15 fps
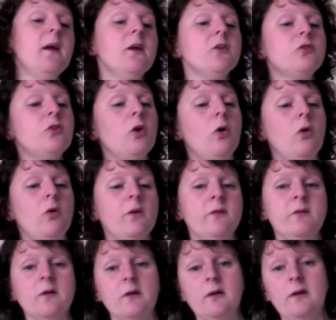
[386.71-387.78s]
So
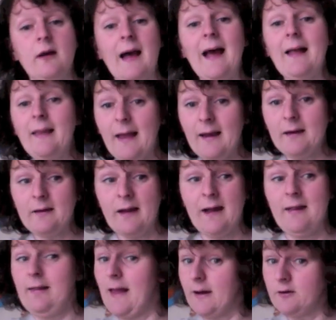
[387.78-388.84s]
I
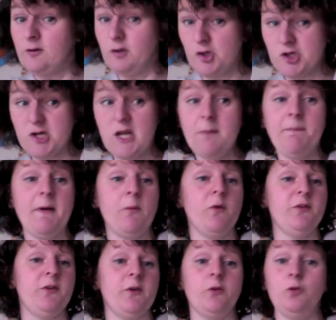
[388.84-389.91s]
liked the shape, I
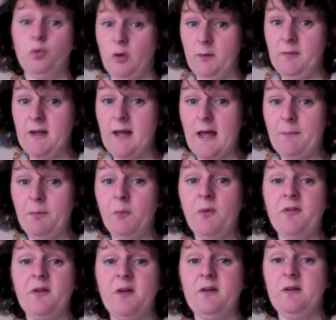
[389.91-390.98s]
was extremely happy
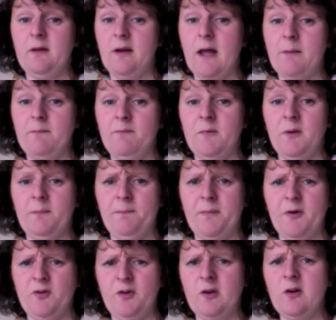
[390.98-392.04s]
with it, and I'm
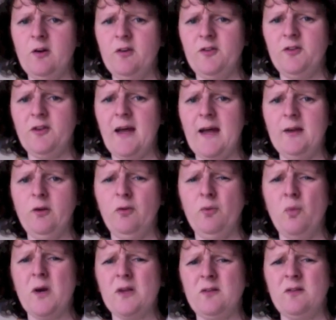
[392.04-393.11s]
particularly sad on
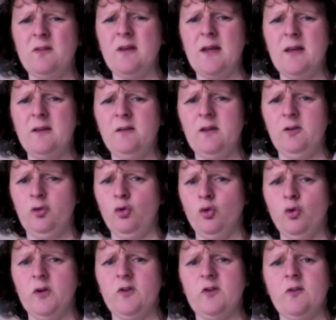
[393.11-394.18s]
what they did
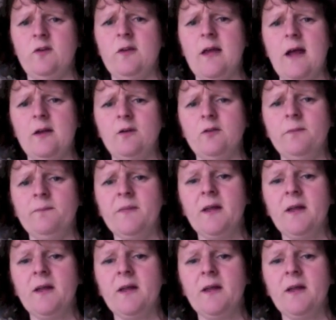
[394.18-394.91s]
to it in the end.